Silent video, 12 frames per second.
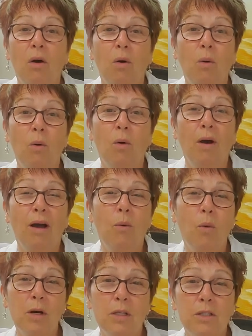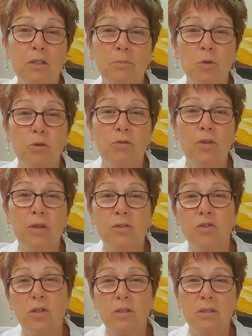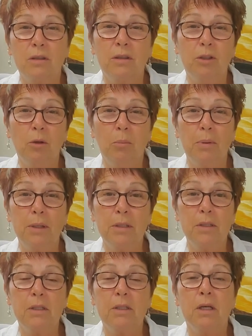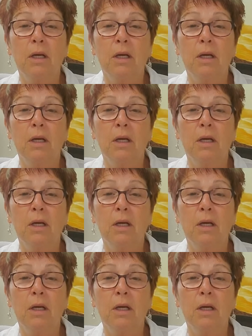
or I wanted to move this just a little bit,